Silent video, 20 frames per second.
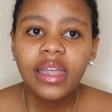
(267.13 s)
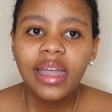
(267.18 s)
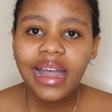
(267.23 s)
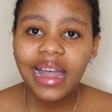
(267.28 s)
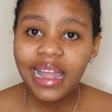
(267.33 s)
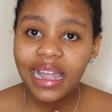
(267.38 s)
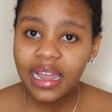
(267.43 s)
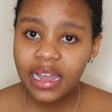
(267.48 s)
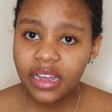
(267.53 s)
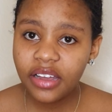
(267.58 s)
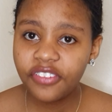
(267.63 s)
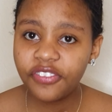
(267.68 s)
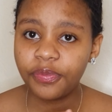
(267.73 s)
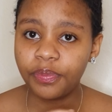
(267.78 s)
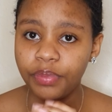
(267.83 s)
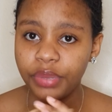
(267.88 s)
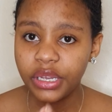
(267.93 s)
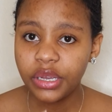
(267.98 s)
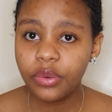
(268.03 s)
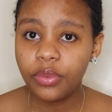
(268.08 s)
I have
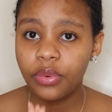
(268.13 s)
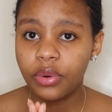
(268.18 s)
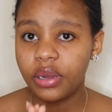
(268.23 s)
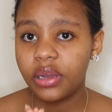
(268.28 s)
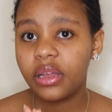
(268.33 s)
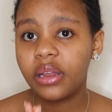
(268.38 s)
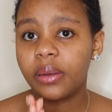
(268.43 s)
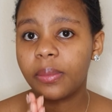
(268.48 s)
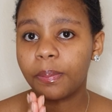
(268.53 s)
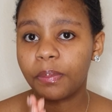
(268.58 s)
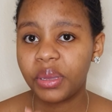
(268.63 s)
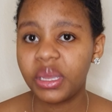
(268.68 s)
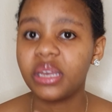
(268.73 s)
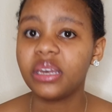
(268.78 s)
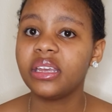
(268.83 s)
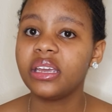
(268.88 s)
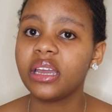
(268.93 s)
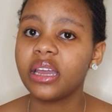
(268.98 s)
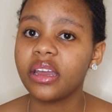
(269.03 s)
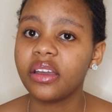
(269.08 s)
B1
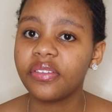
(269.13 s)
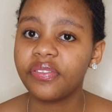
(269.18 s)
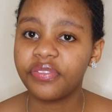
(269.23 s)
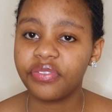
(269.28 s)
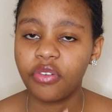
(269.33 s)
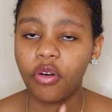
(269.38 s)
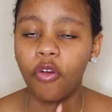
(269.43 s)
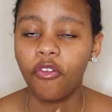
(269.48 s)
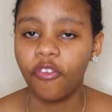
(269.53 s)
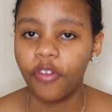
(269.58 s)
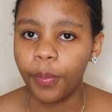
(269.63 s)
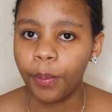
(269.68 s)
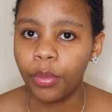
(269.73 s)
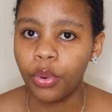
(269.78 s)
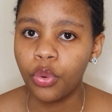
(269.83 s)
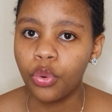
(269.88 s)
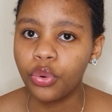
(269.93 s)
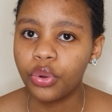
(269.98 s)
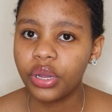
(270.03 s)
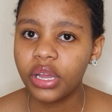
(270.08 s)
PDF of a
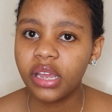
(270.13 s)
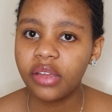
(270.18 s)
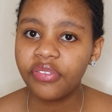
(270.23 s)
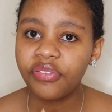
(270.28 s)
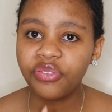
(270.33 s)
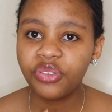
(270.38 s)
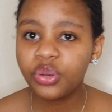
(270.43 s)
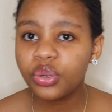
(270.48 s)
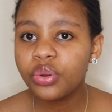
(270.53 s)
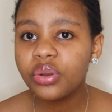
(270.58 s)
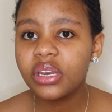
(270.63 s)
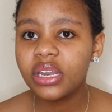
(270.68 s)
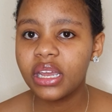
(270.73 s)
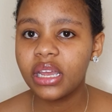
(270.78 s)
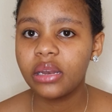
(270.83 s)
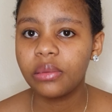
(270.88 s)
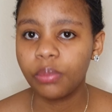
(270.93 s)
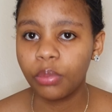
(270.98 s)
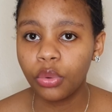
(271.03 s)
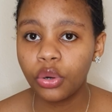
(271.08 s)
book. If you
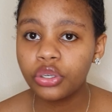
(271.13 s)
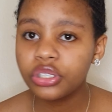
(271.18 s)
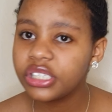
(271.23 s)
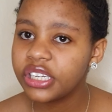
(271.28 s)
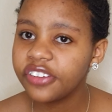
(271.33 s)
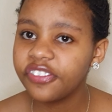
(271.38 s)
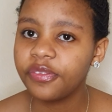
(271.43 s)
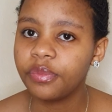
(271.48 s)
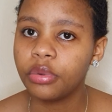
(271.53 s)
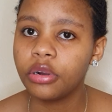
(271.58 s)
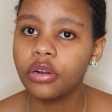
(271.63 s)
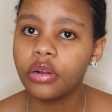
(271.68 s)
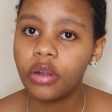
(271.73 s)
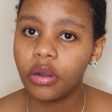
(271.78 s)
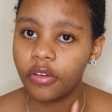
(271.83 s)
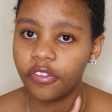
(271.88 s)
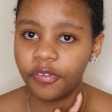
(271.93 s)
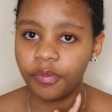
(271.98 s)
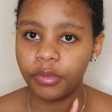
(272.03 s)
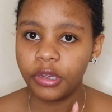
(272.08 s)
need motive book
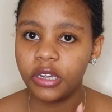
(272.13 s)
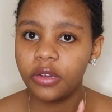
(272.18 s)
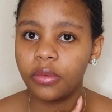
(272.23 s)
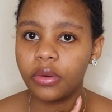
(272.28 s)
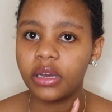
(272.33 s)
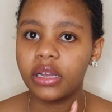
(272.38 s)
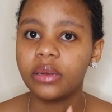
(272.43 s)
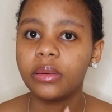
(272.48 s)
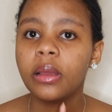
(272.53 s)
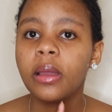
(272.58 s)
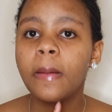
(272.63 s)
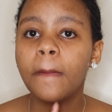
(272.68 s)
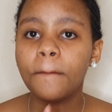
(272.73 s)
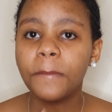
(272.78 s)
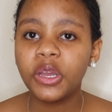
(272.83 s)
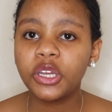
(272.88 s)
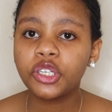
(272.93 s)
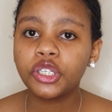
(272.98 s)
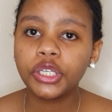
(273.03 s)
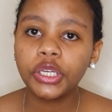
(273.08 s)
of B1,
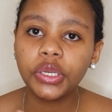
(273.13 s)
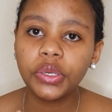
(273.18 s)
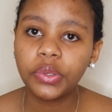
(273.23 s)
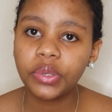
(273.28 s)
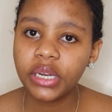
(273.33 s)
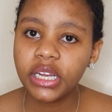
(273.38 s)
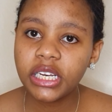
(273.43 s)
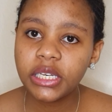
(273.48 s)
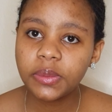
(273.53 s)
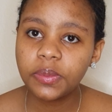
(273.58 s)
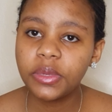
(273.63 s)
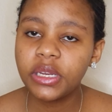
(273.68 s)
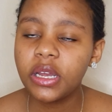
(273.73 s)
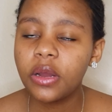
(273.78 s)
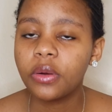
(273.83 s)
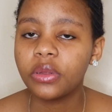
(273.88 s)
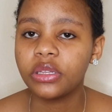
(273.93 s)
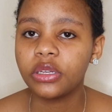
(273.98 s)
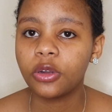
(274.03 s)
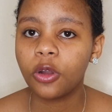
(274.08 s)
make sure you write me
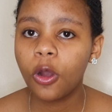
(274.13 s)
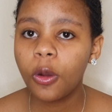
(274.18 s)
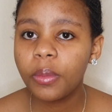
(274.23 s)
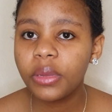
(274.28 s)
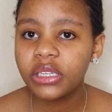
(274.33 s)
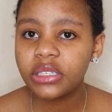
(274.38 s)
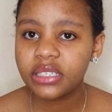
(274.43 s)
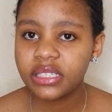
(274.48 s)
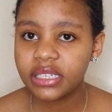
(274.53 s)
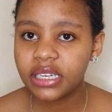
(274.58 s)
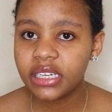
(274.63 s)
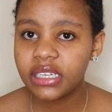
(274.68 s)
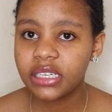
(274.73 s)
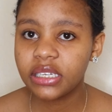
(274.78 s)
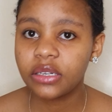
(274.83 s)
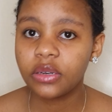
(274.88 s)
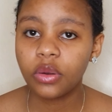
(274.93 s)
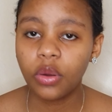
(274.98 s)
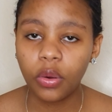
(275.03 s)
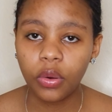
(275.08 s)
on the comment
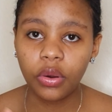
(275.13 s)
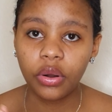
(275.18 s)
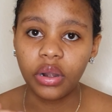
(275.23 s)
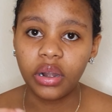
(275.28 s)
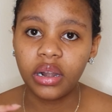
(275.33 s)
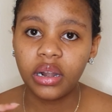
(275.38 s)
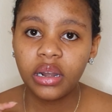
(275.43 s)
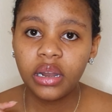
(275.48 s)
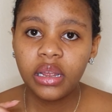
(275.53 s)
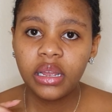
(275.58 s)
section, or